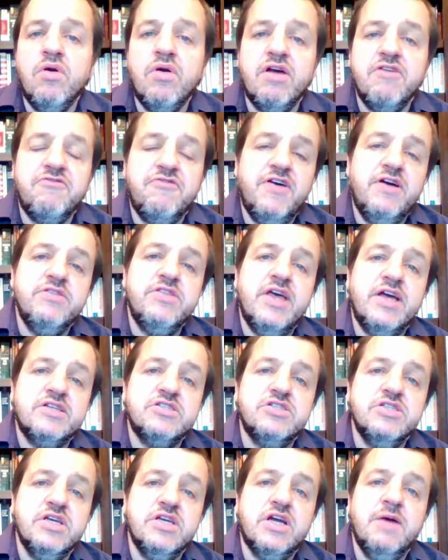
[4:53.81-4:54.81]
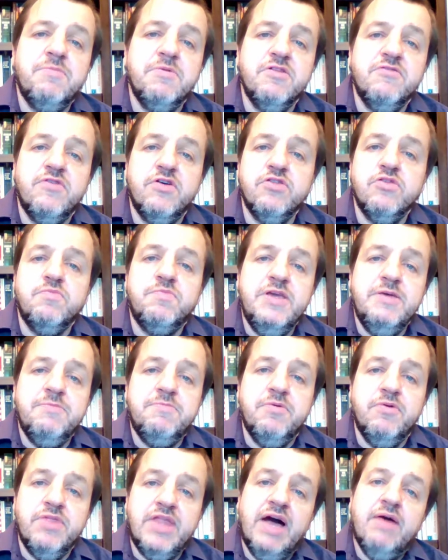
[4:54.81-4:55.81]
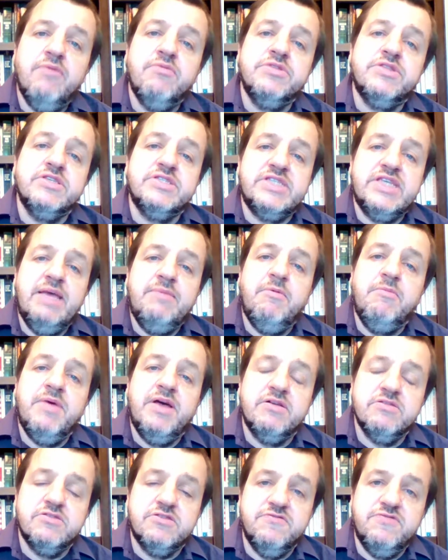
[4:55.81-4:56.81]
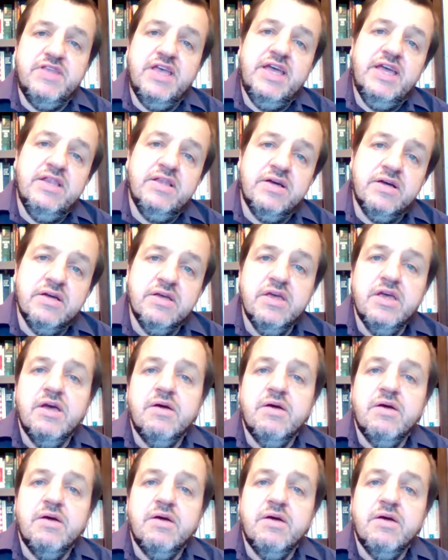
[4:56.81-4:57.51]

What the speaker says: I found actually a couple of other people, not with the same amount of data,